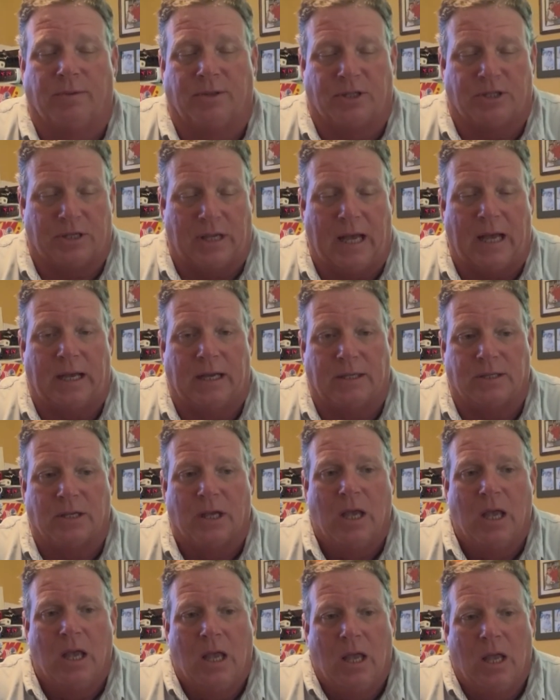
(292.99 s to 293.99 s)
The size,
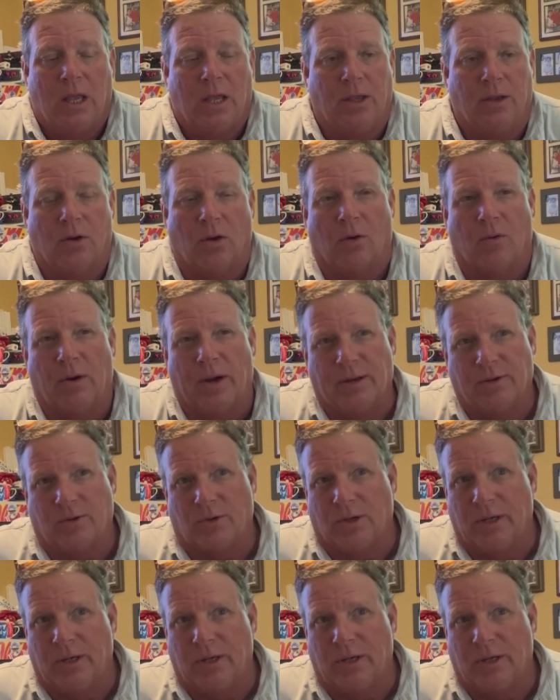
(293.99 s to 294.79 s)
you know, around